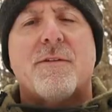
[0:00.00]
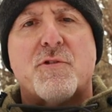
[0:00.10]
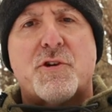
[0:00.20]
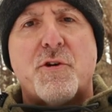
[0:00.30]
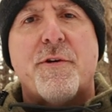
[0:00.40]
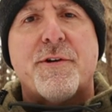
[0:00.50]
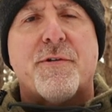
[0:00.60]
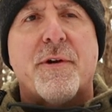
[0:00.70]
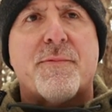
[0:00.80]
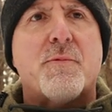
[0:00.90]
those shorter
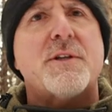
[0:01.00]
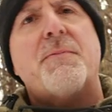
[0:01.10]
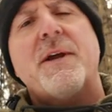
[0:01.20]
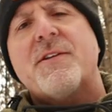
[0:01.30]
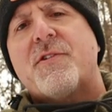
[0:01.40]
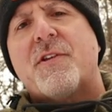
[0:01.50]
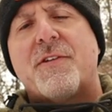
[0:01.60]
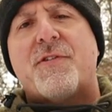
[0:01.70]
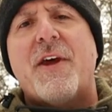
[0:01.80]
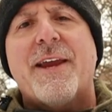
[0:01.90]
trips, which brings us to
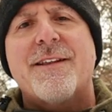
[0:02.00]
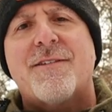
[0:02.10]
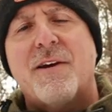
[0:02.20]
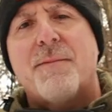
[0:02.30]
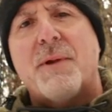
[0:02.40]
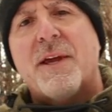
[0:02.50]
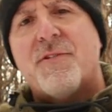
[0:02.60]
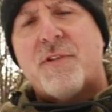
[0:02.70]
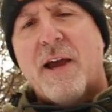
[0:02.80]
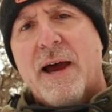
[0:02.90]
the next tip
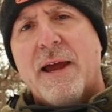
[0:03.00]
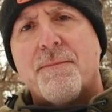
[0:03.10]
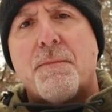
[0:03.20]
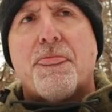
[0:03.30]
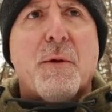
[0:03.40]
is time.